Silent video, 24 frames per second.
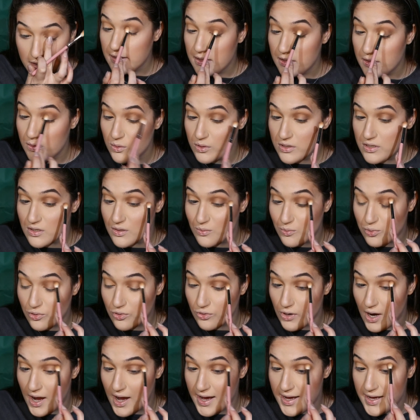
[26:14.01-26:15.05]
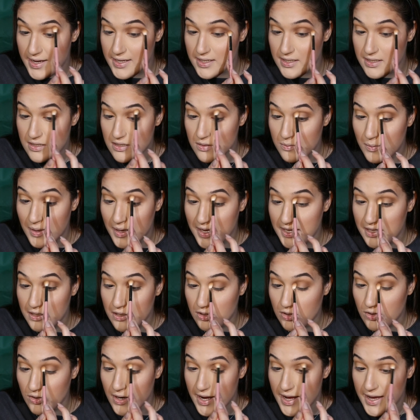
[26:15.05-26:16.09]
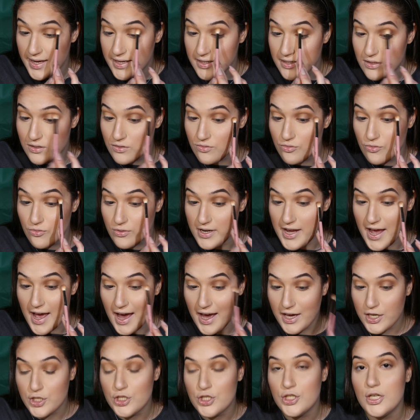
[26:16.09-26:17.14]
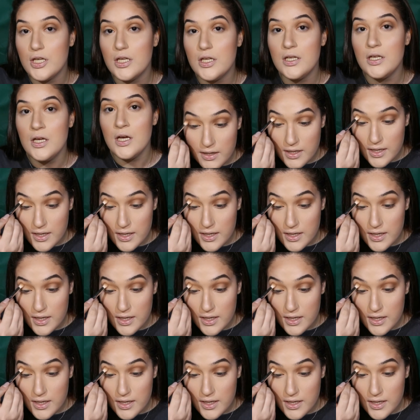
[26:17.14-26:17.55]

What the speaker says: He was surprised by Greg's reaction.